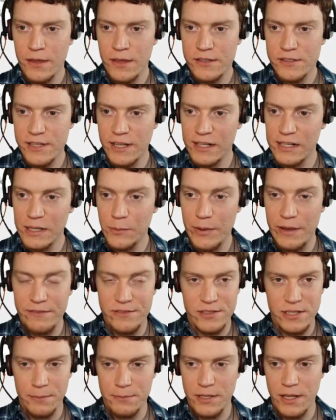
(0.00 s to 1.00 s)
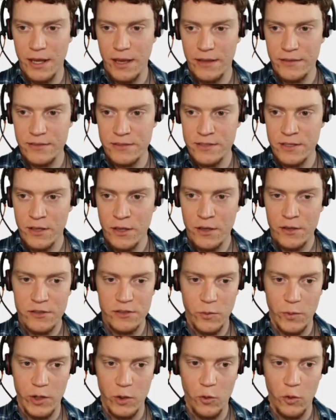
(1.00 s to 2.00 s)
Secondly, we have subtasks.
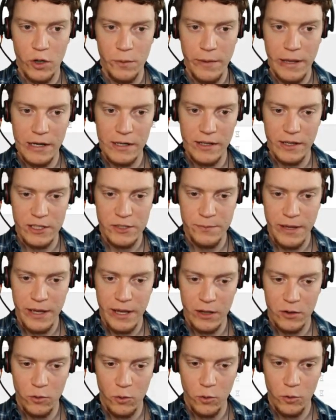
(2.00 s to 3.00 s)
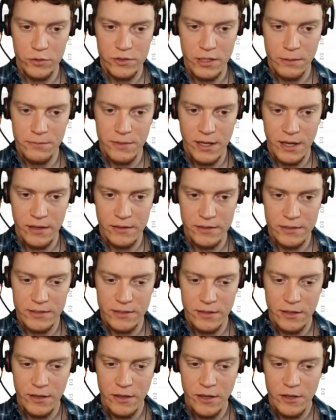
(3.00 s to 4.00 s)
So we can automatically expand all
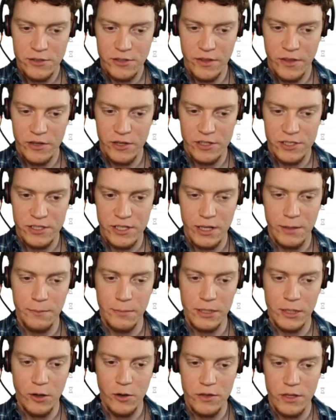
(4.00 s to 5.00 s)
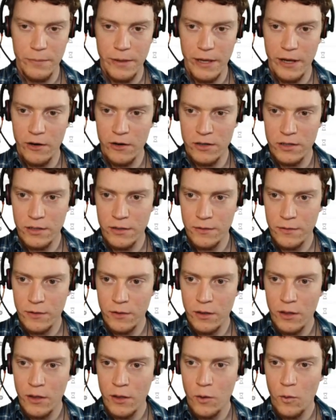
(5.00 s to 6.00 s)
subtasks, so they're just sitting below their parent.
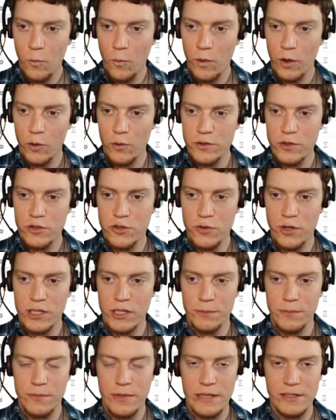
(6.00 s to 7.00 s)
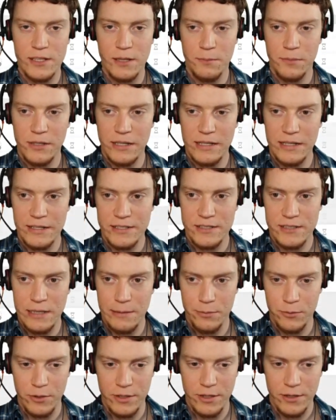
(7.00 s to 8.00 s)
We can also treat them as completely
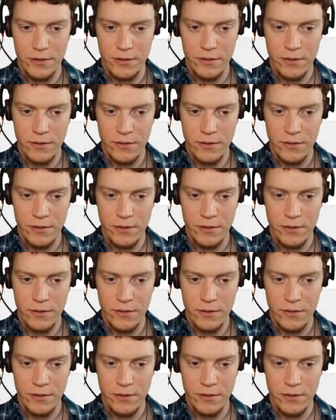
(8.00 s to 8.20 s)
separate.